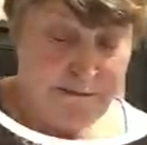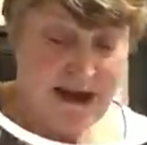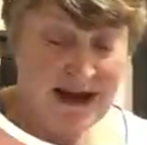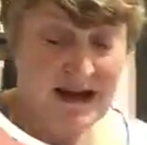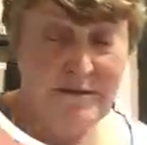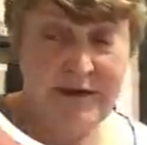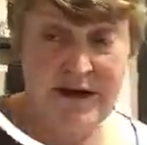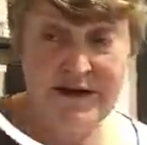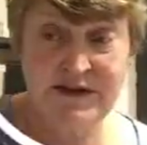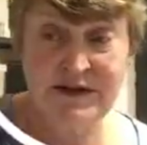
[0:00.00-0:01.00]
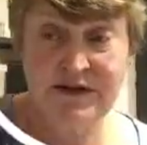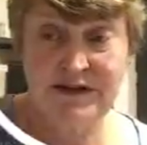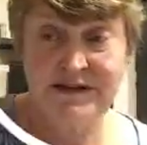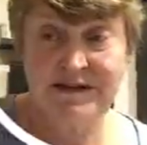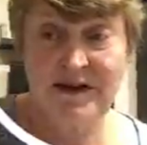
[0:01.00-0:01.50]
back up the other
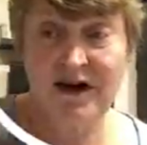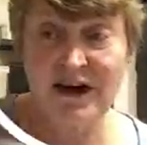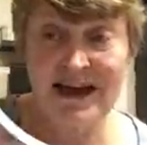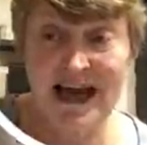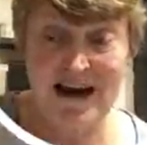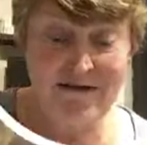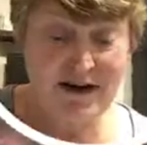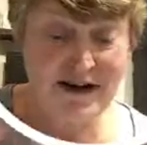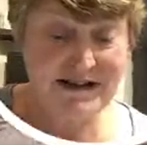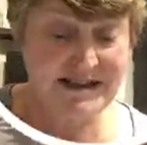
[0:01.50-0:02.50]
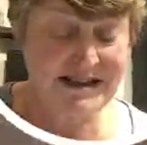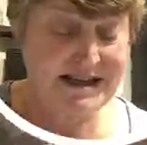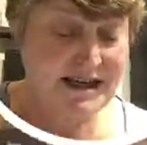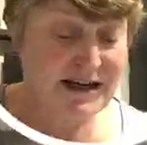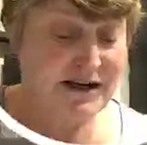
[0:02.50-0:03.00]
side. Hi Carol, nice to
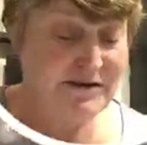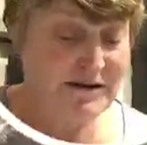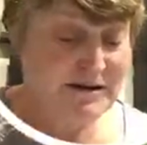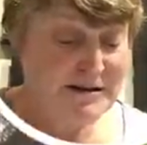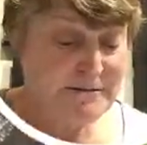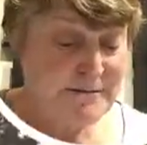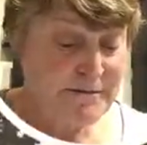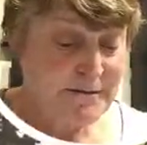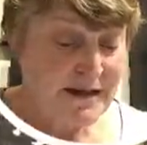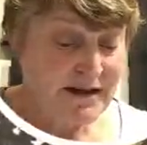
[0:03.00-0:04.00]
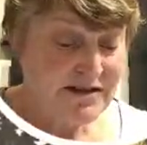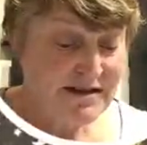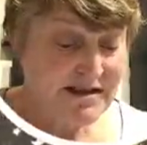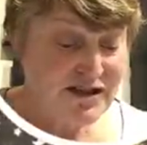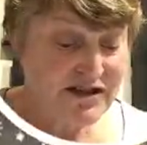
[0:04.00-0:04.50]
see you.
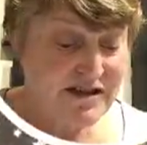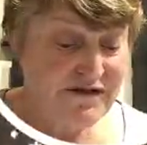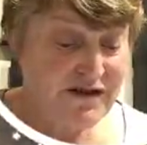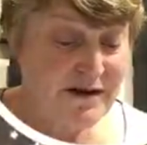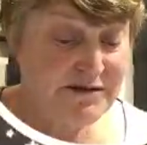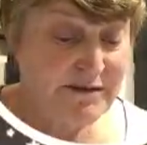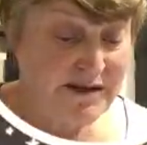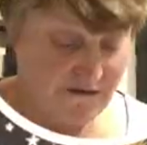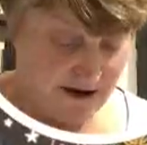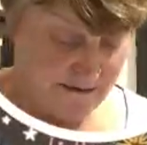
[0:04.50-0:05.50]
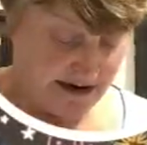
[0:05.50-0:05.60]
It just confirms I'm in the right